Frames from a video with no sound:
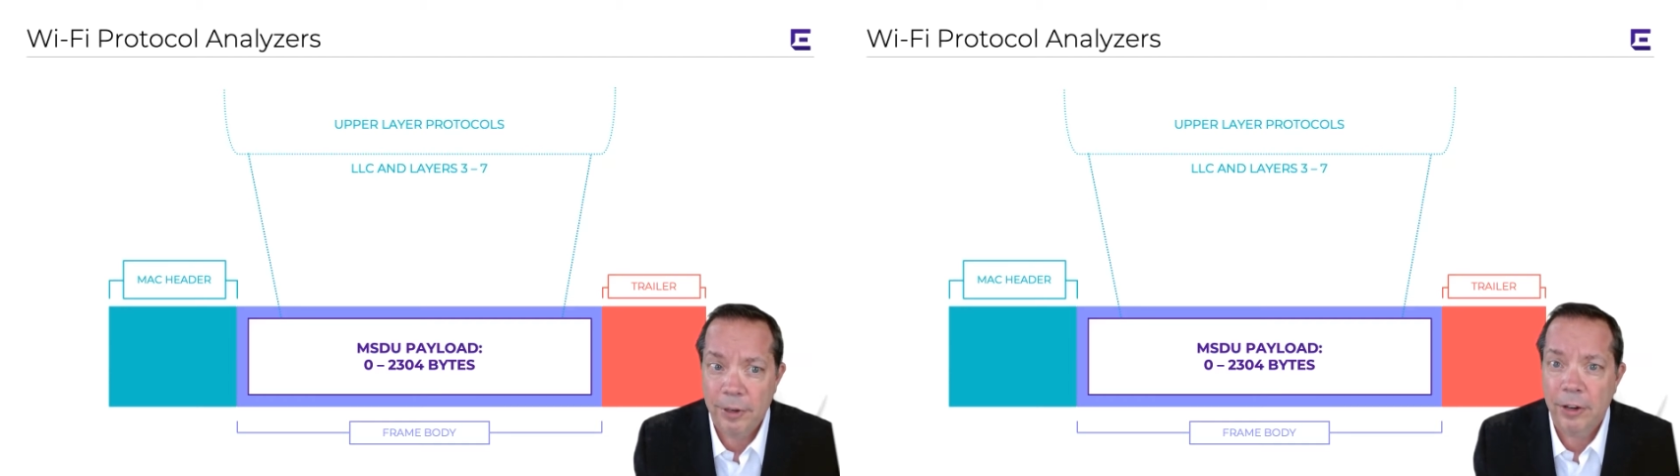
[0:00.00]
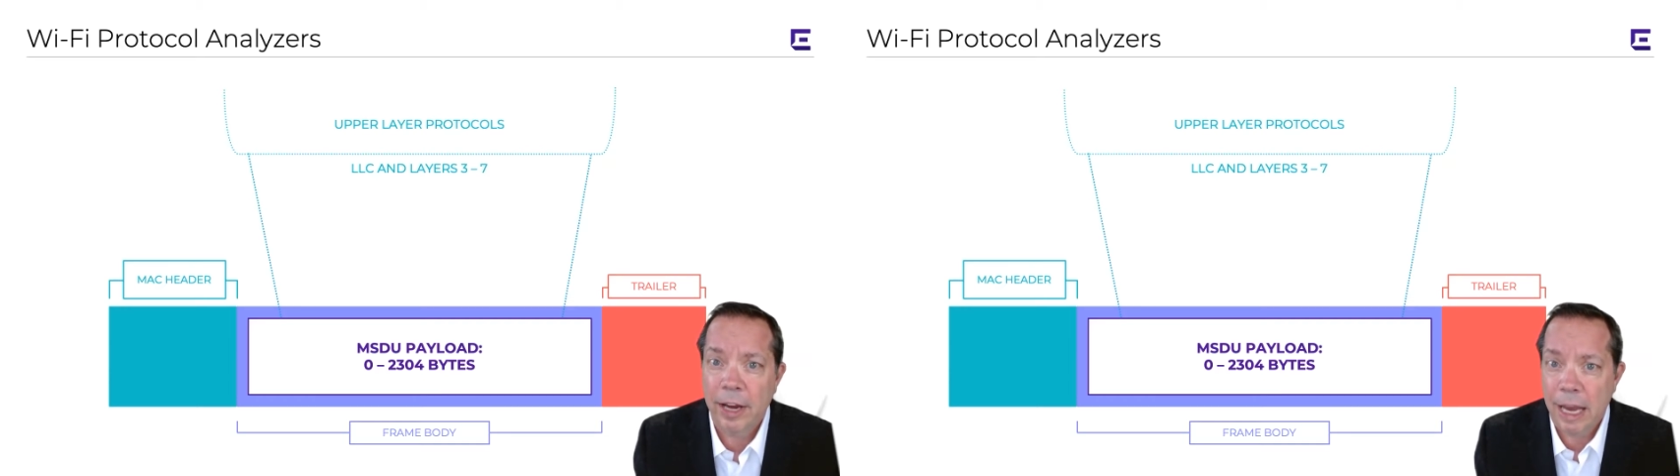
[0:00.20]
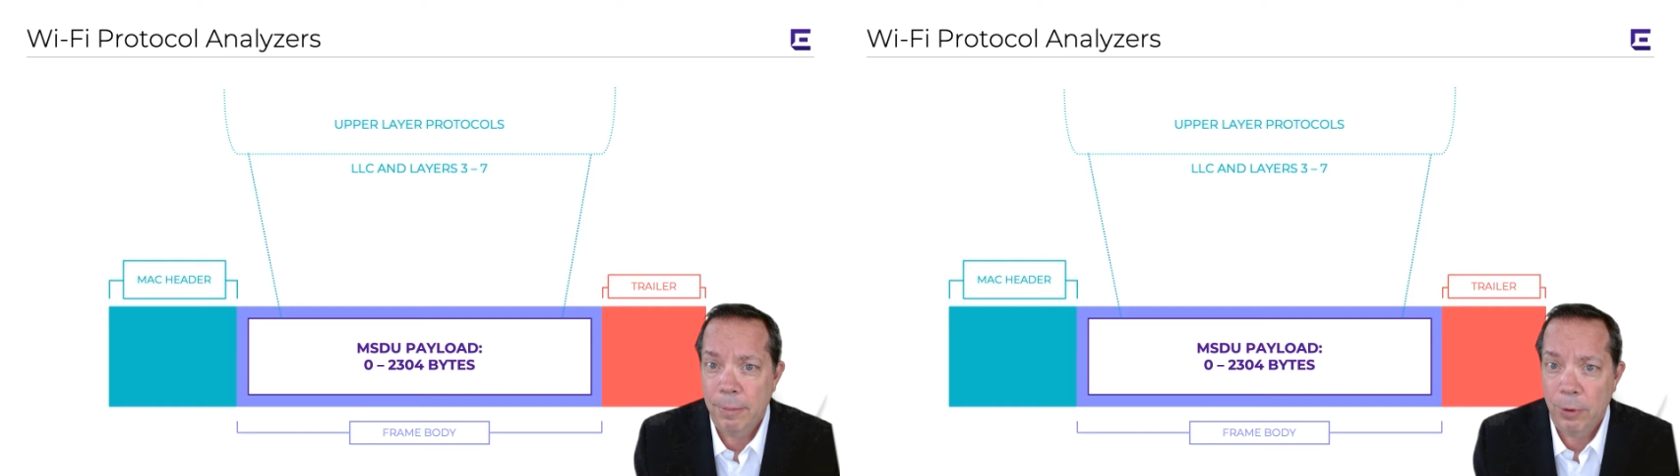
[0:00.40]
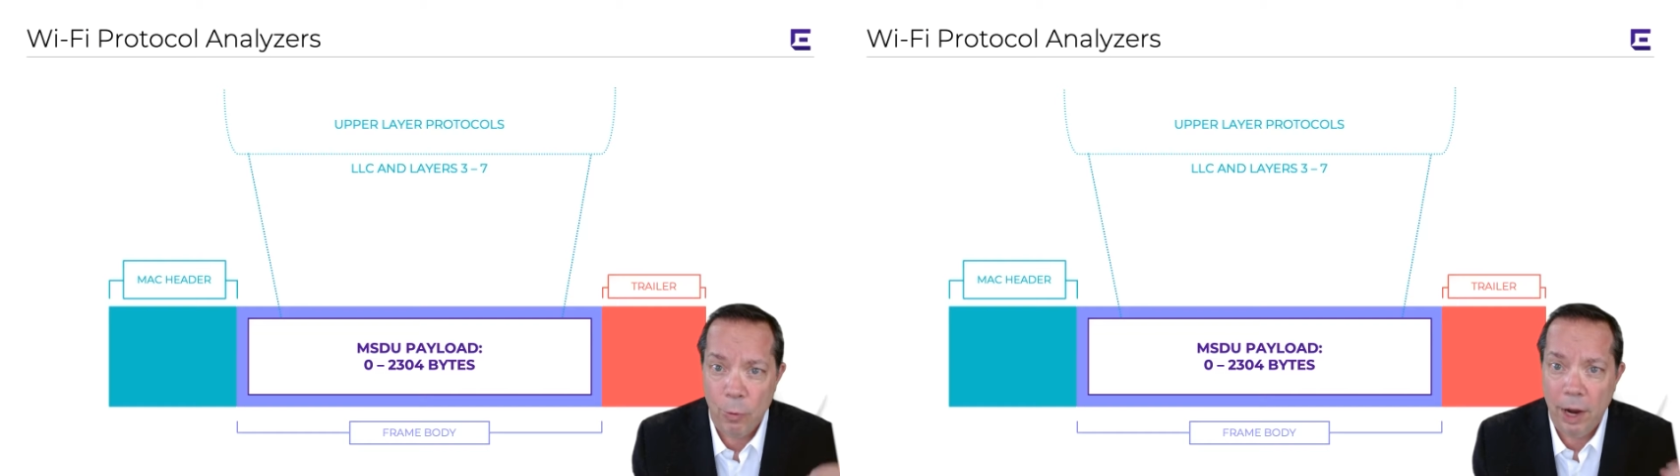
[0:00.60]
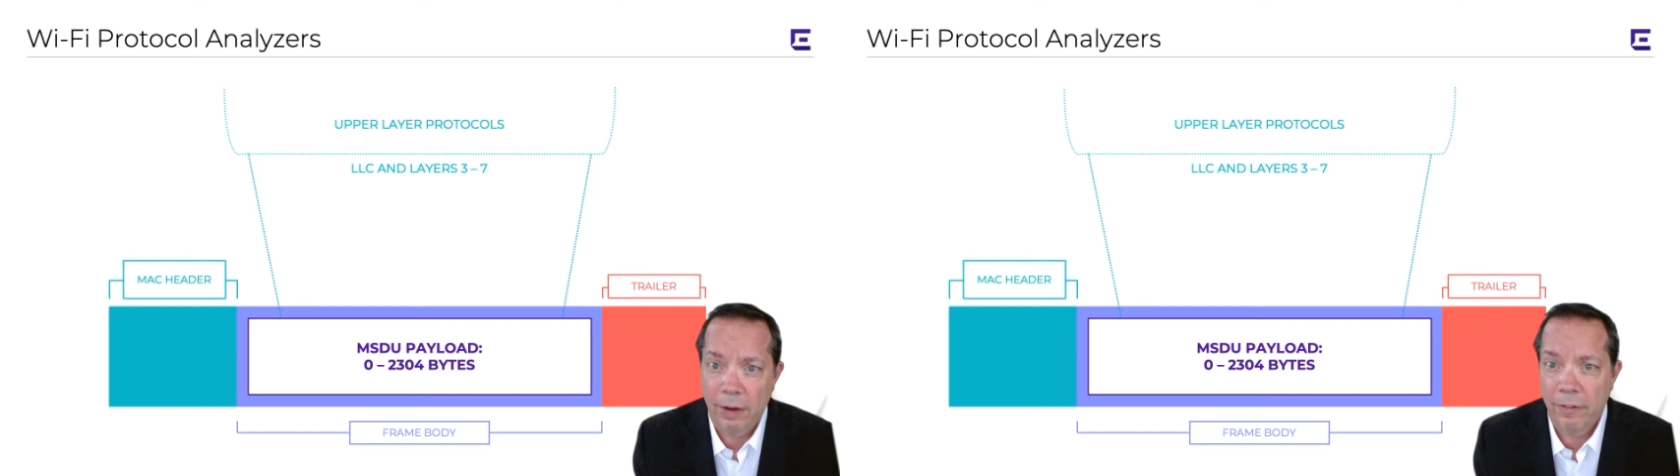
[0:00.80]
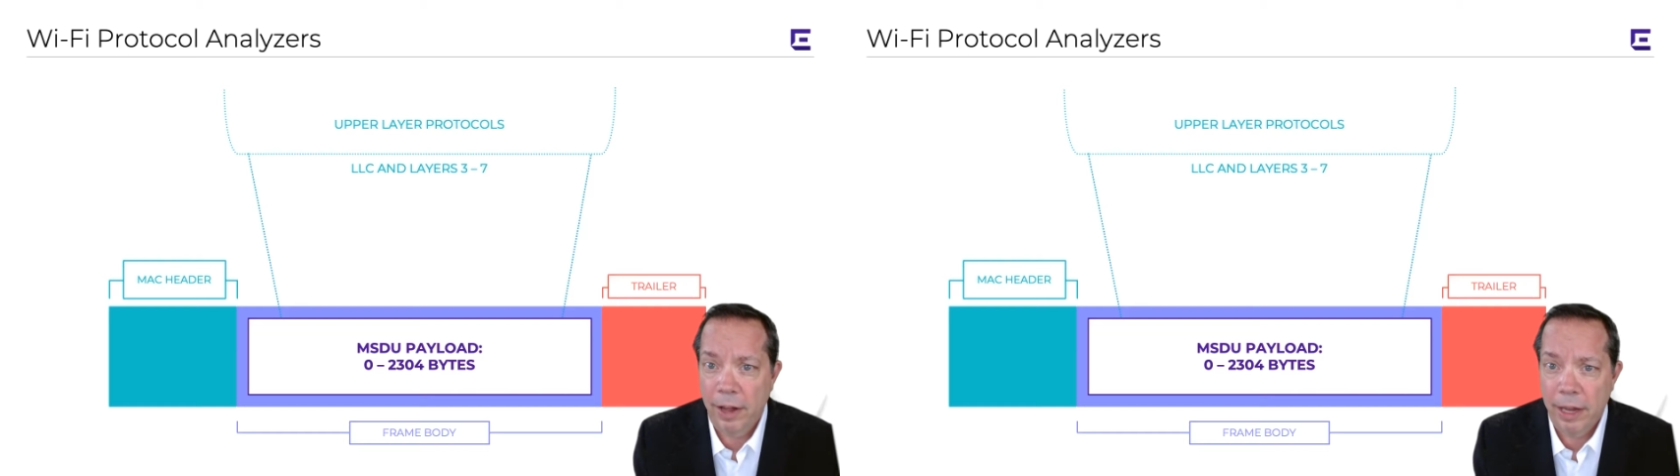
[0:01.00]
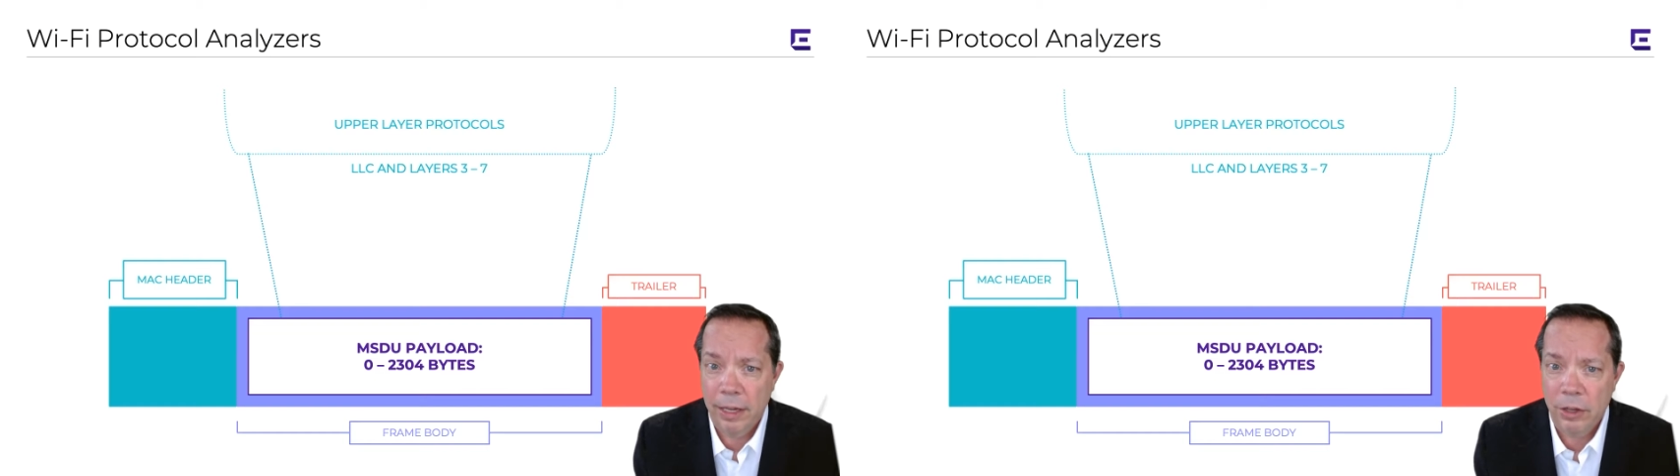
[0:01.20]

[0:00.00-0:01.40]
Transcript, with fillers: your game in Wi-Fi,